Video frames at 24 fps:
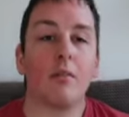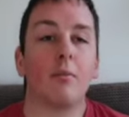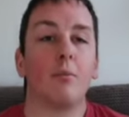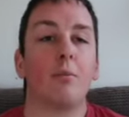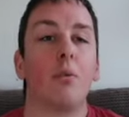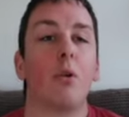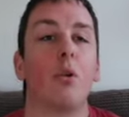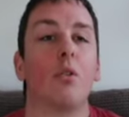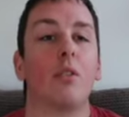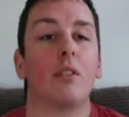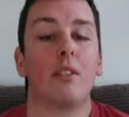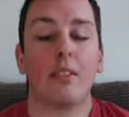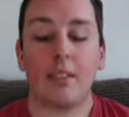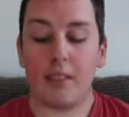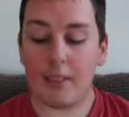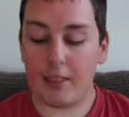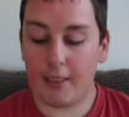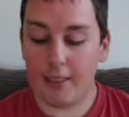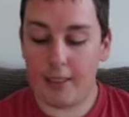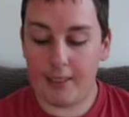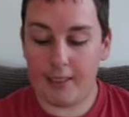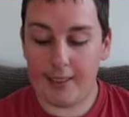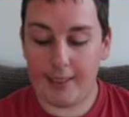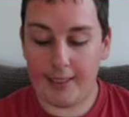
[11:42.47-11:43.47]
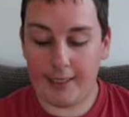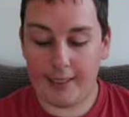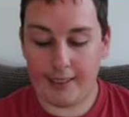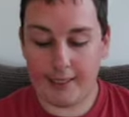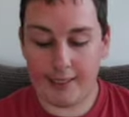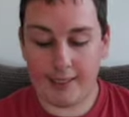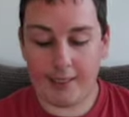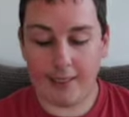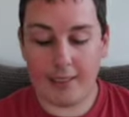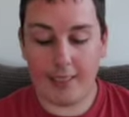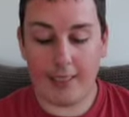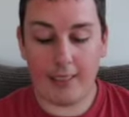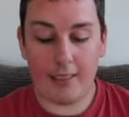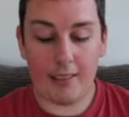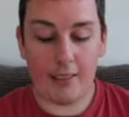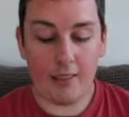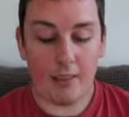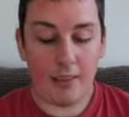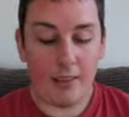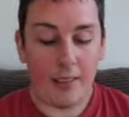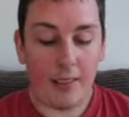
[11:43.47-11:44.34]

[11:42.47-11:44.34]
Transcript: put links in.